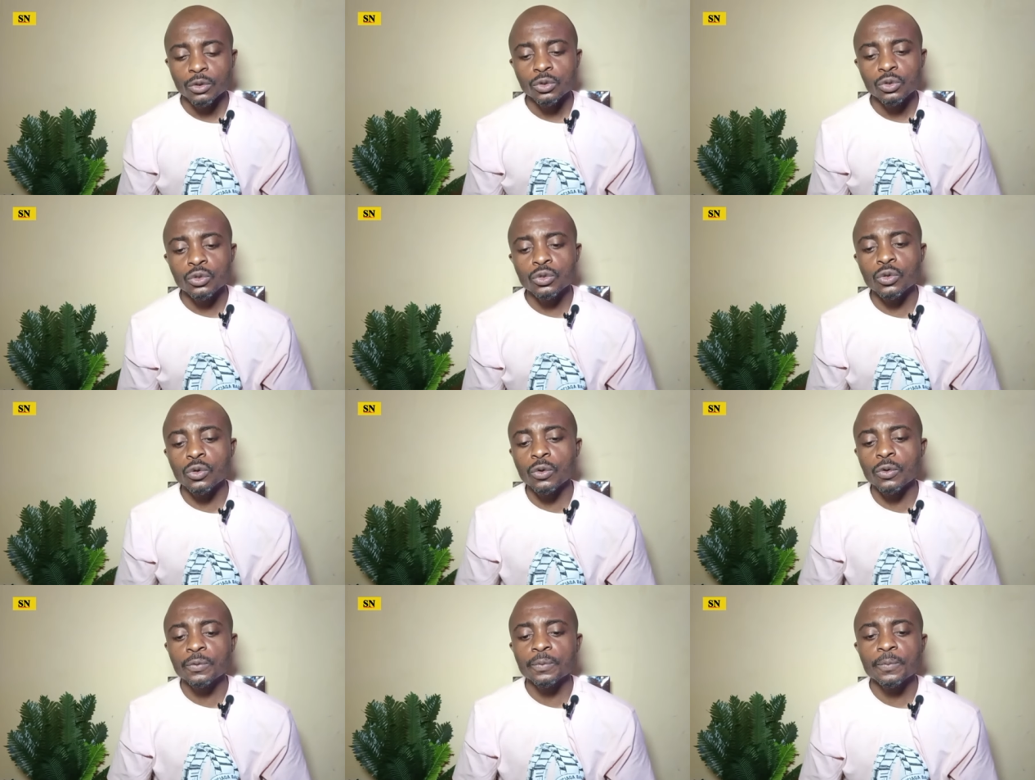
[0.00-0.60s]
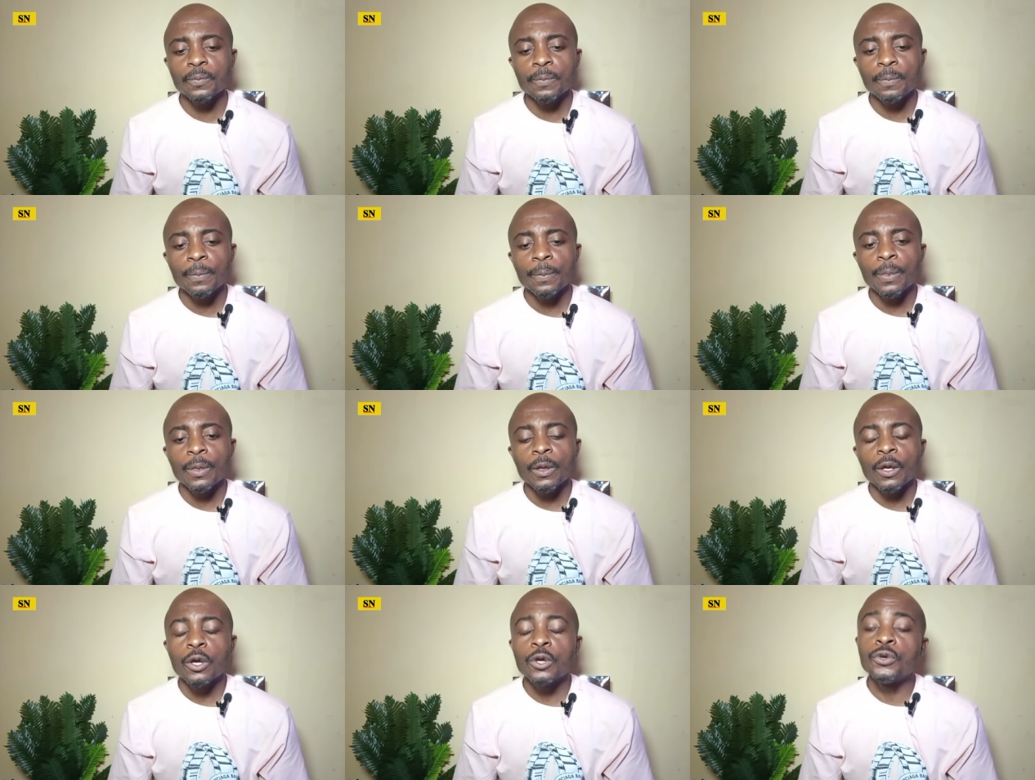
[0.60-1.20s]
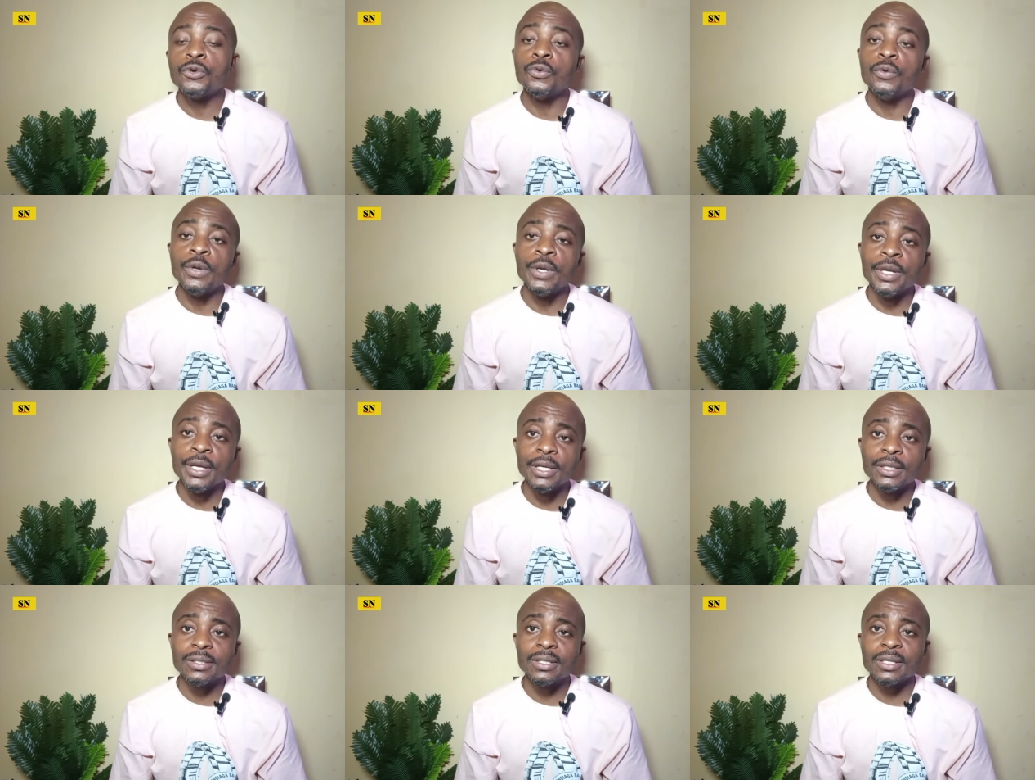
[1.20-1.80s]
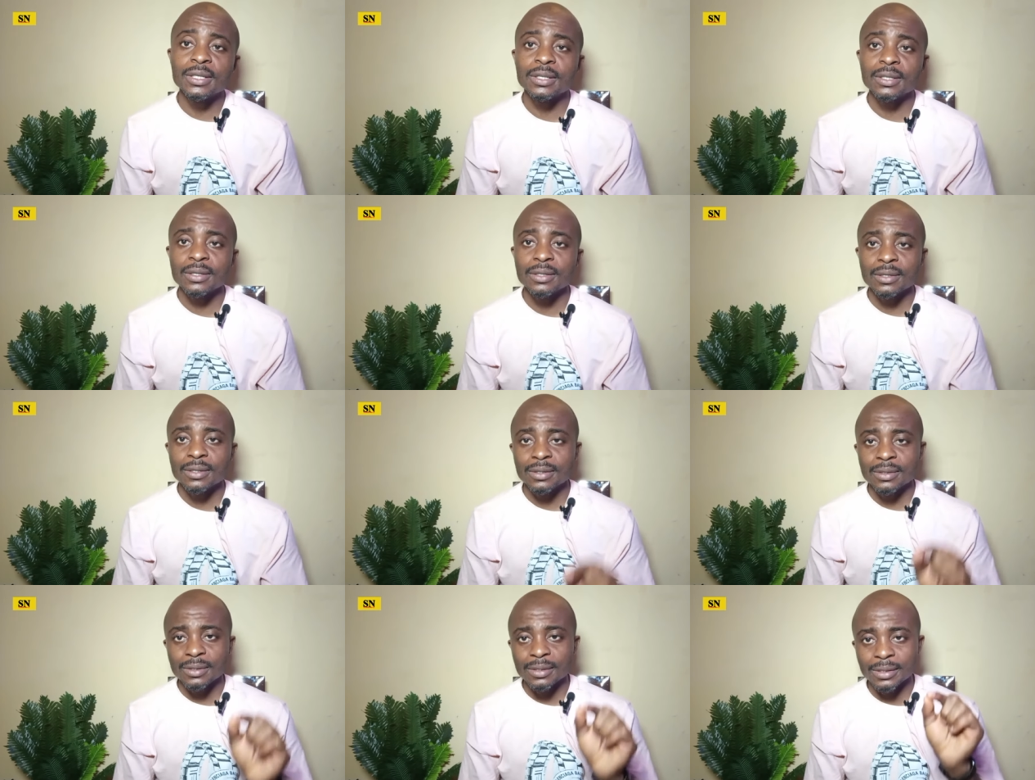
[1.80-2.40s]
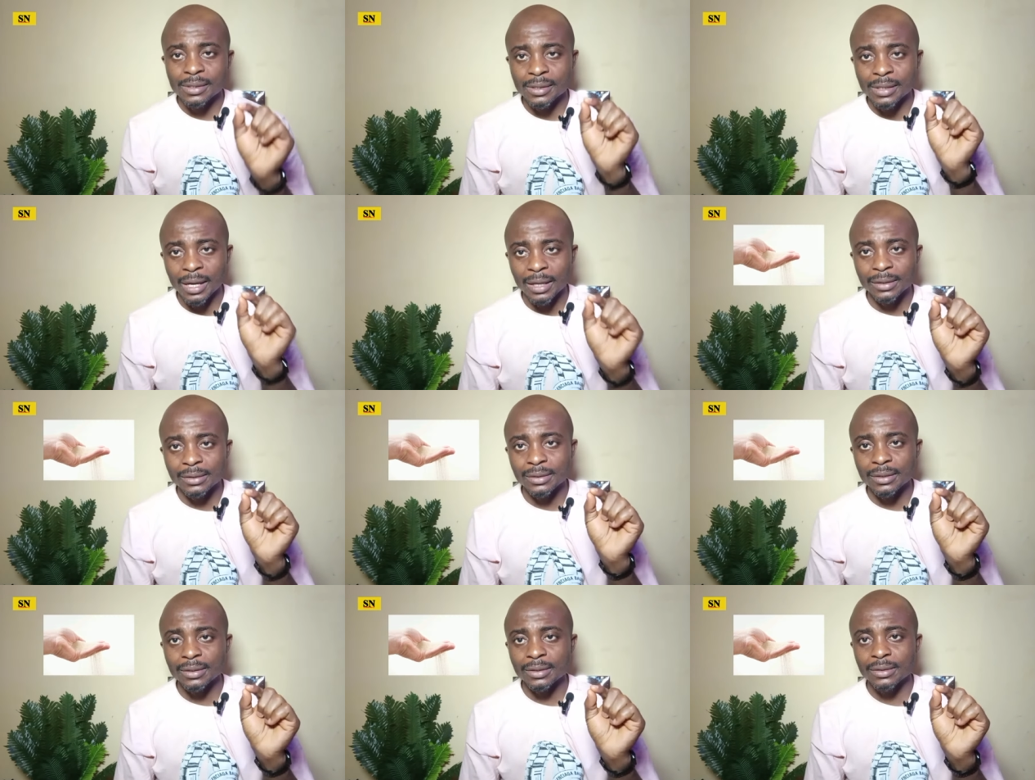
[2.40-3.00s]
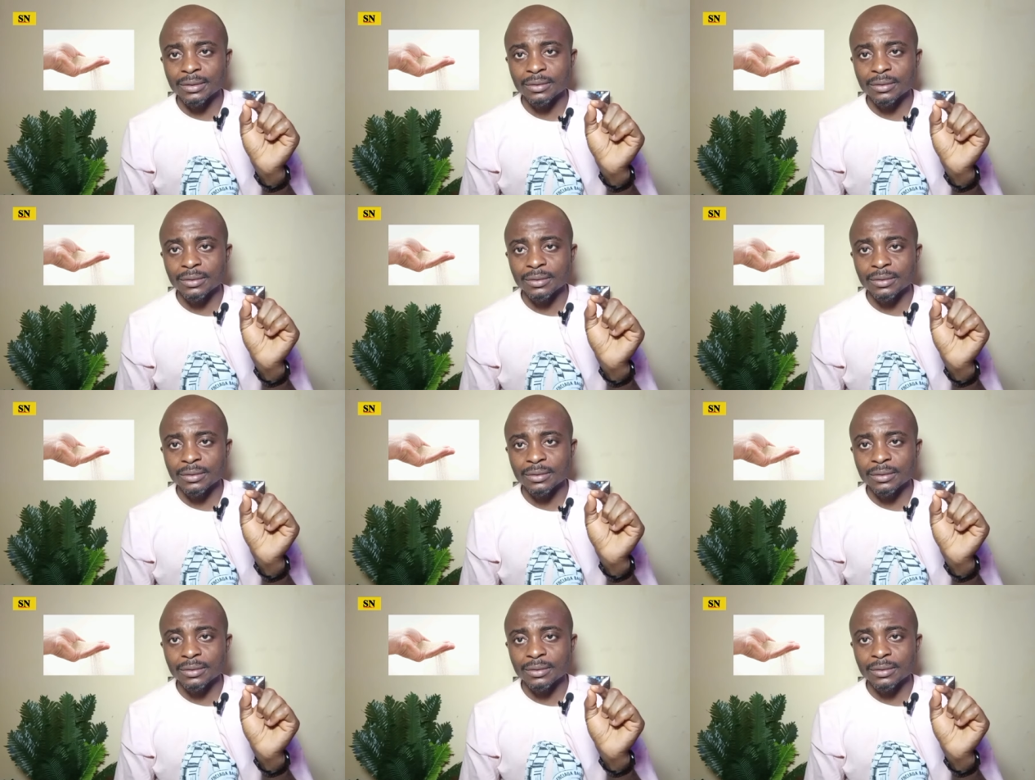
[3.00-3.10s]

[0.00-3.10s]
So you need sand